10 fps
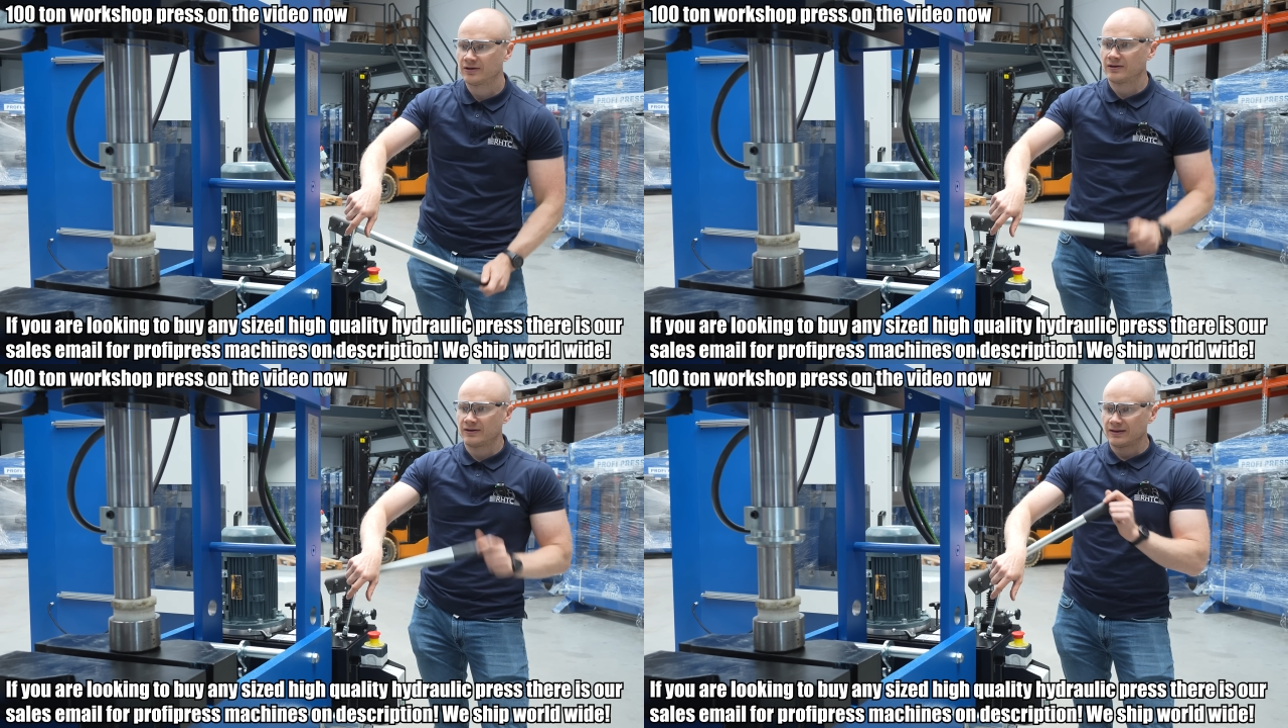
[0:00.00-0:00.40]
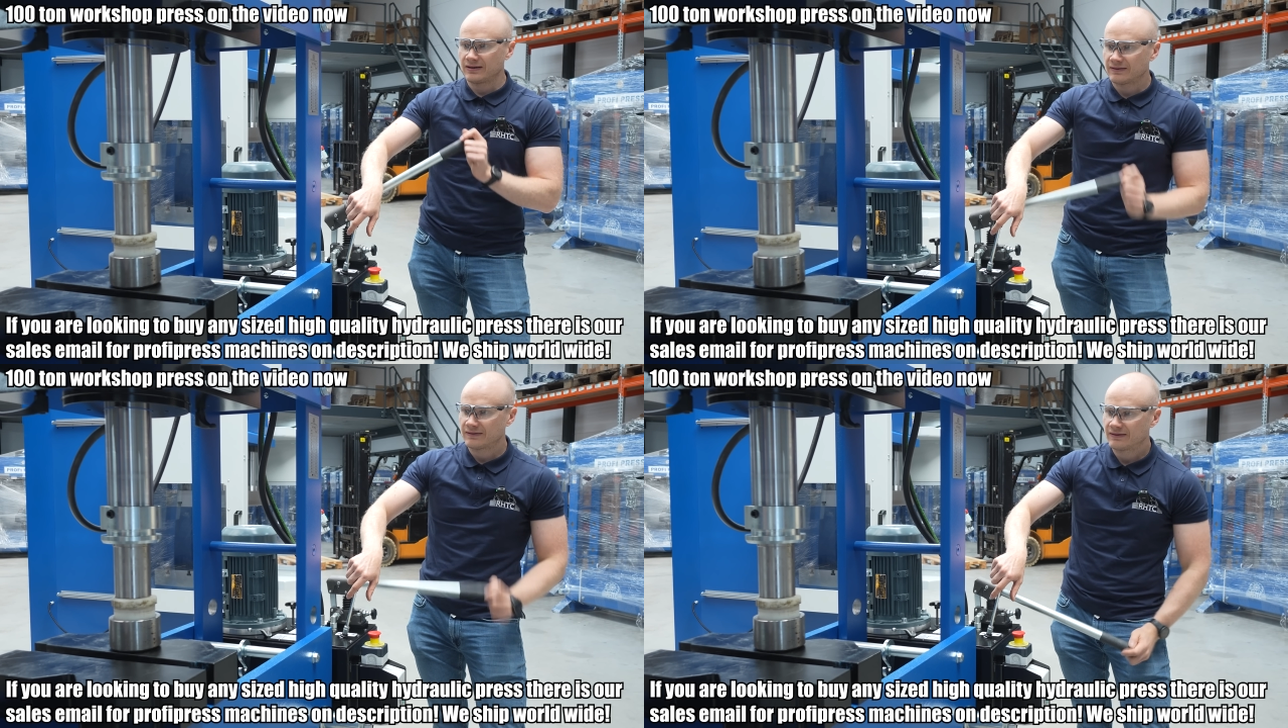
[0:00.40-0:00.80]
it
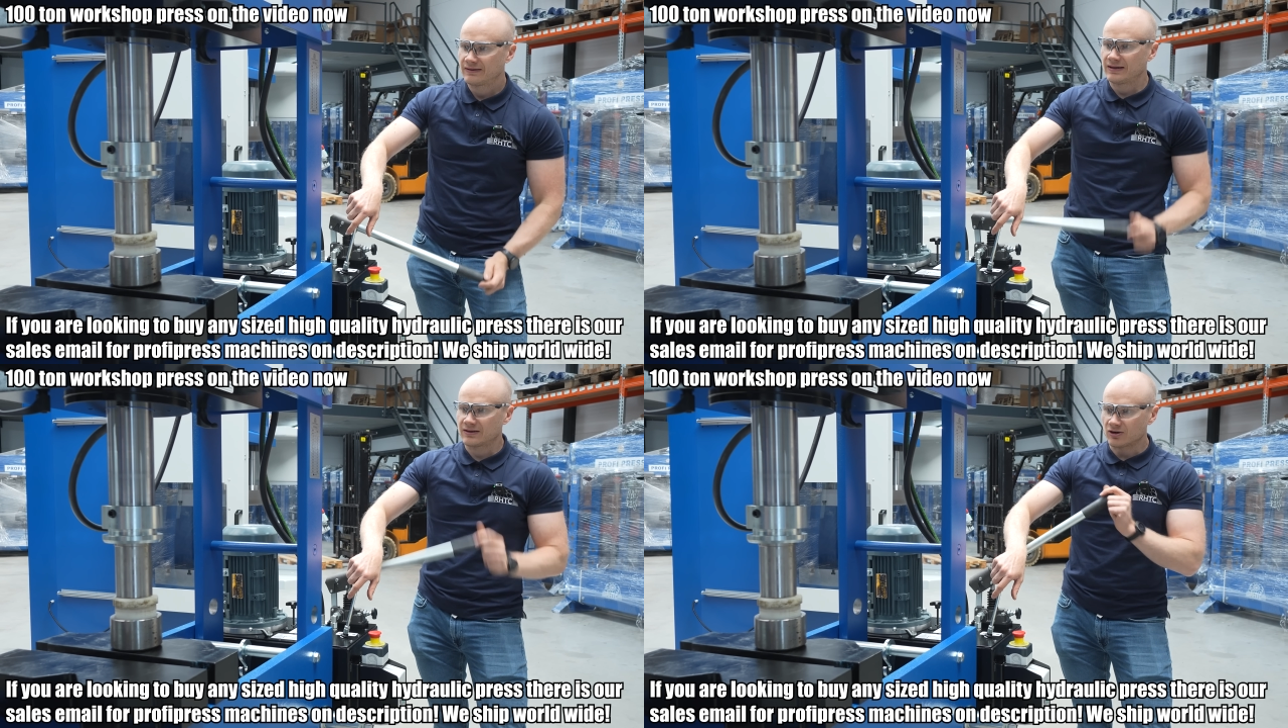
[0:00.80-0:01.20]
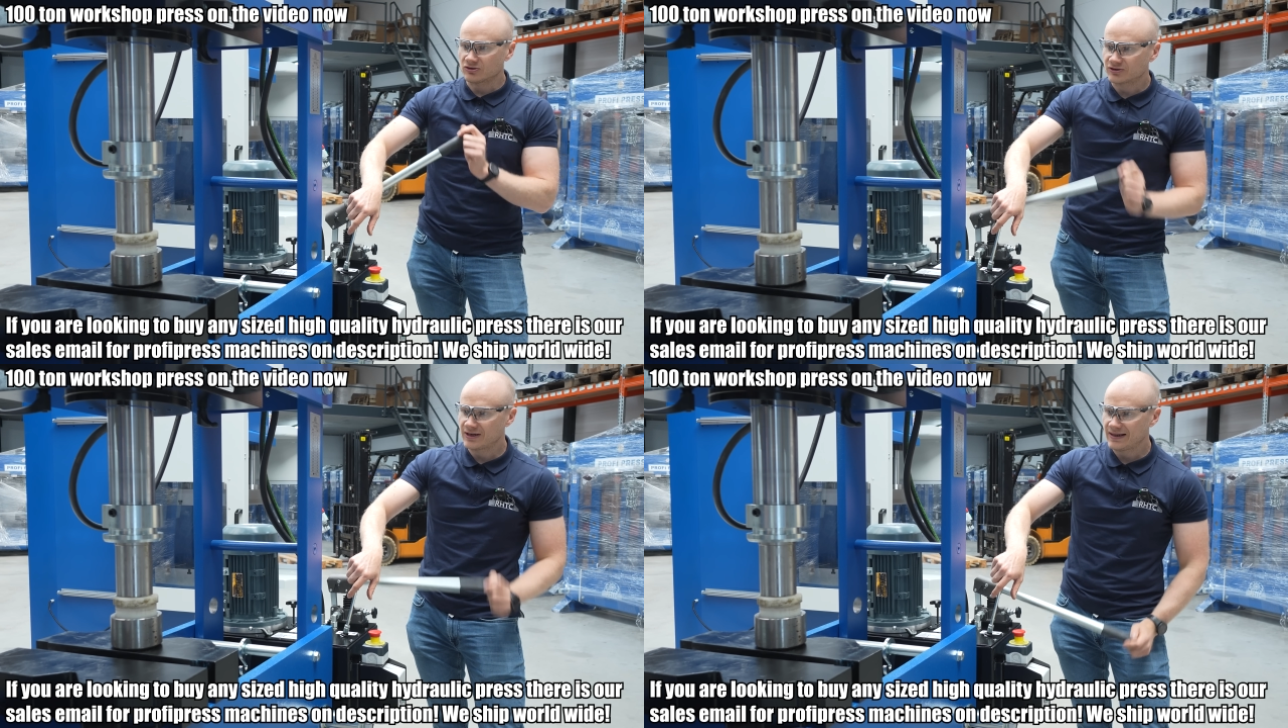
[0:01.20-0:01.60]
has also a
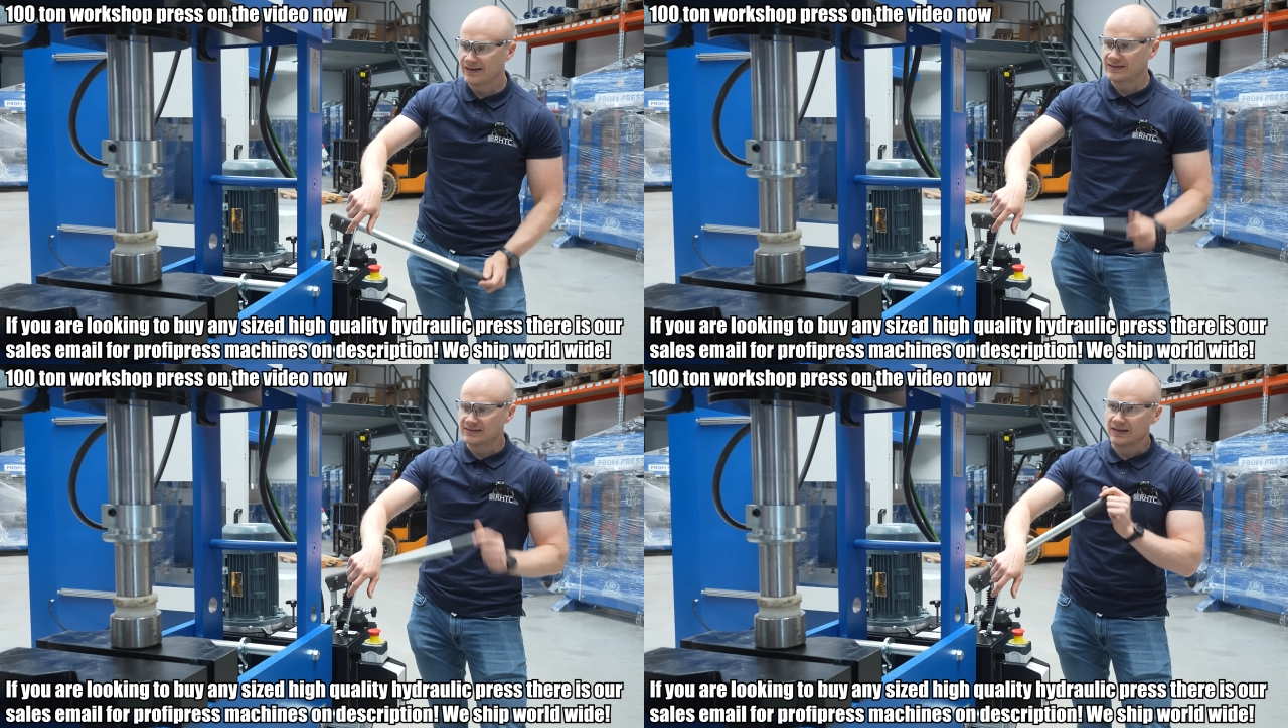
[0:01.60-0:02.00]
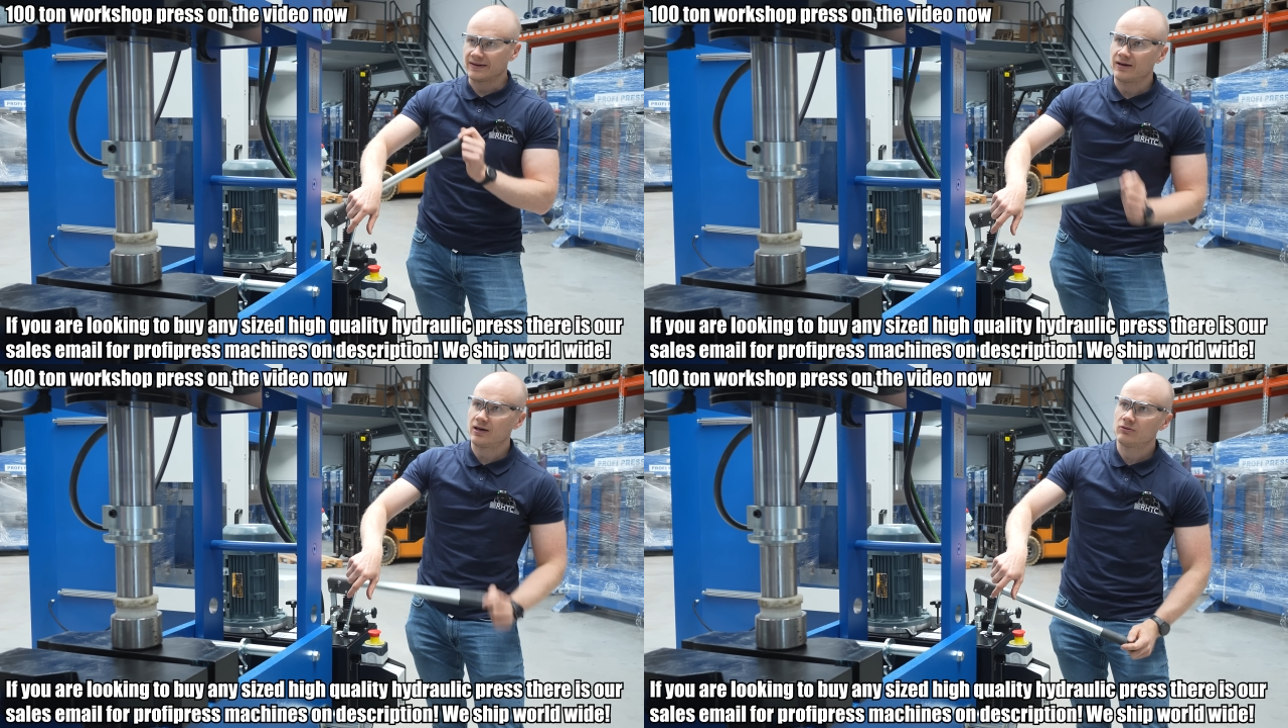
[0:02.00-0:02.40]
hand pump
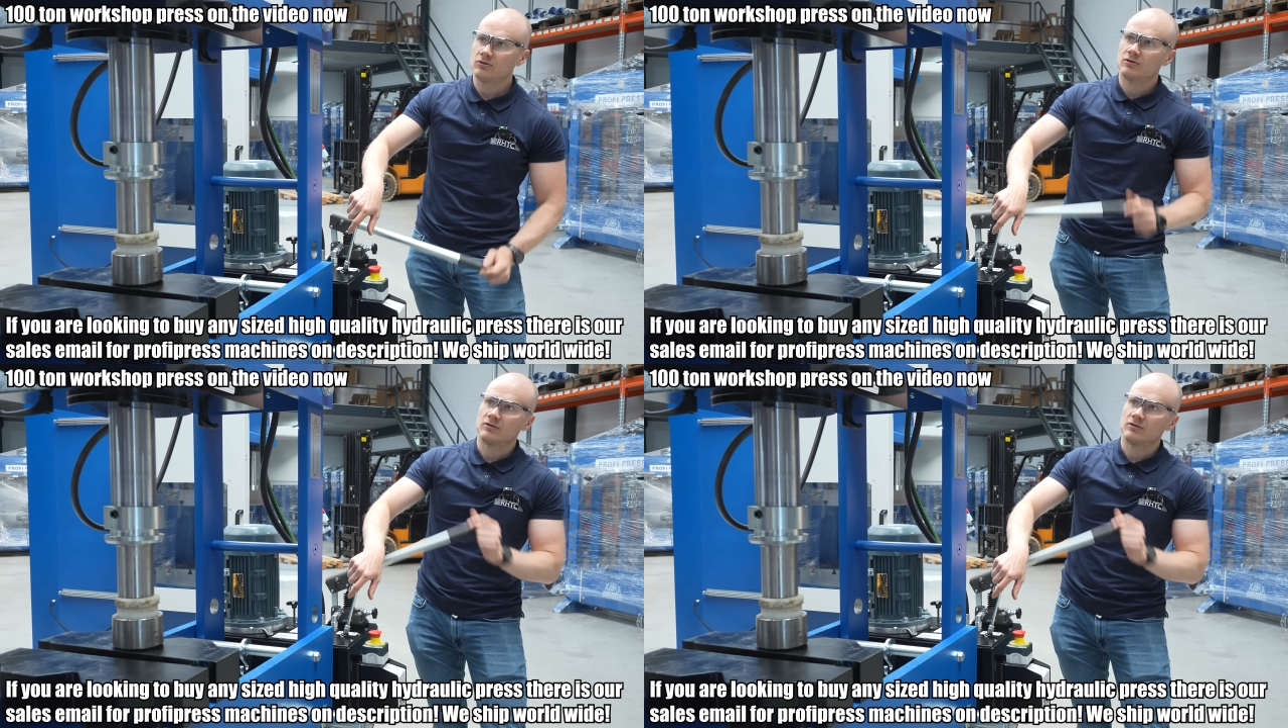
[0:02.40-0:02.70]
with the